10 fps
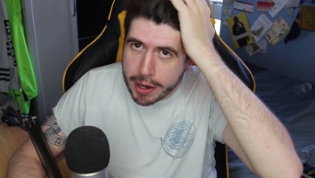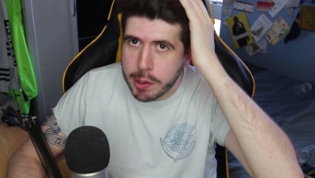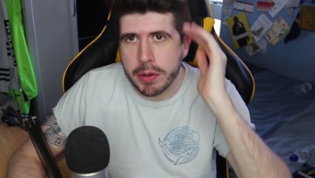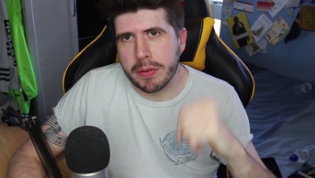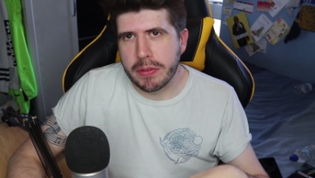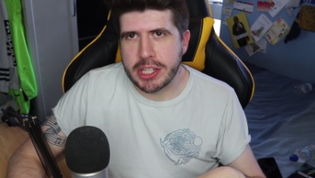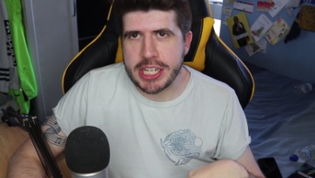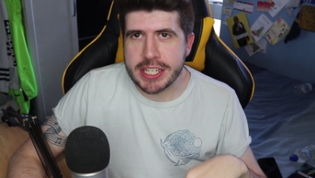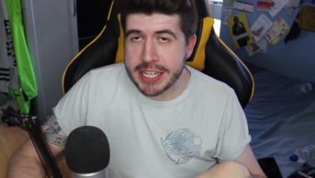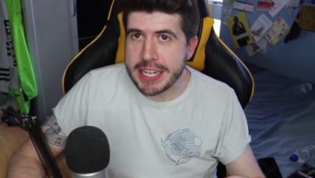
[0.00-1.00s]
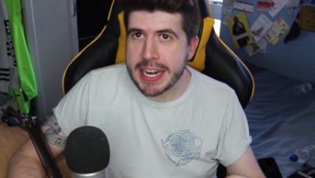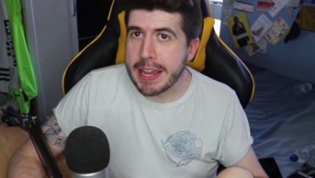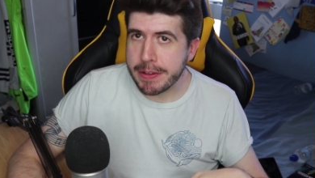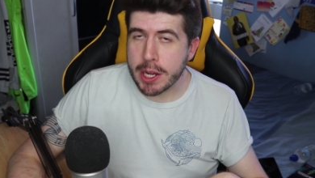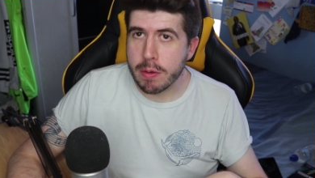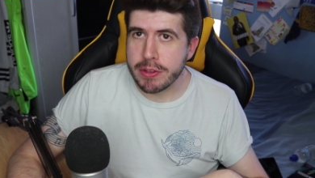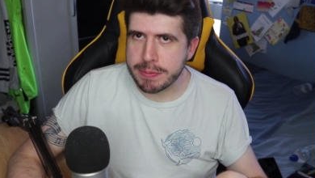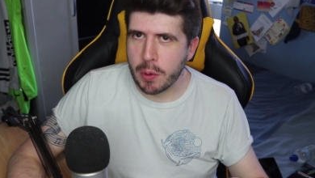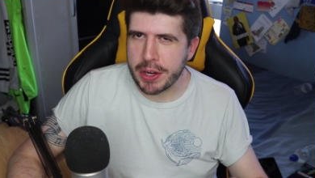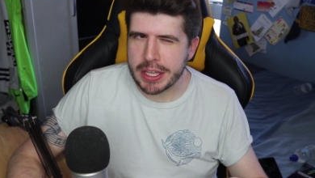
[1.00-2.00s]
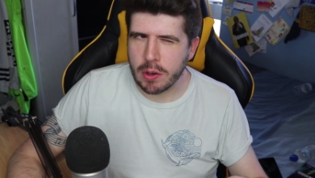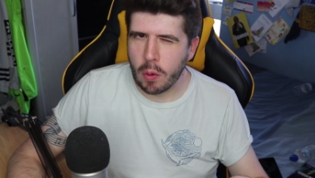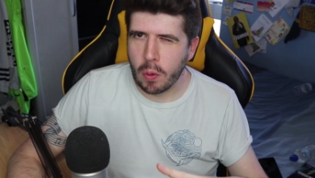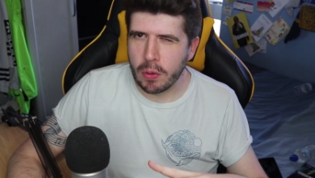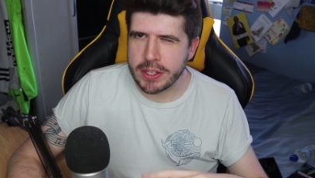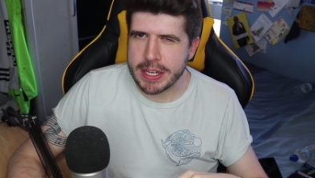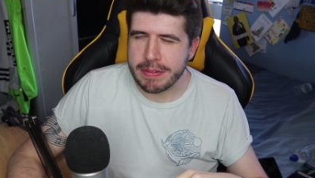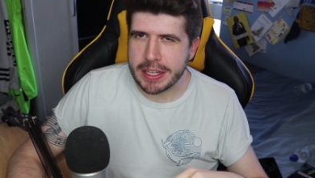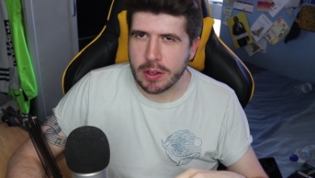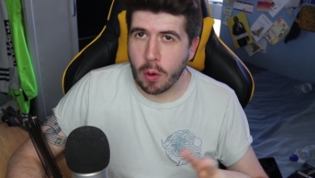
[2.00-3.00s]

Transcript: Now, you would have obviously seen a video this morning or this evening,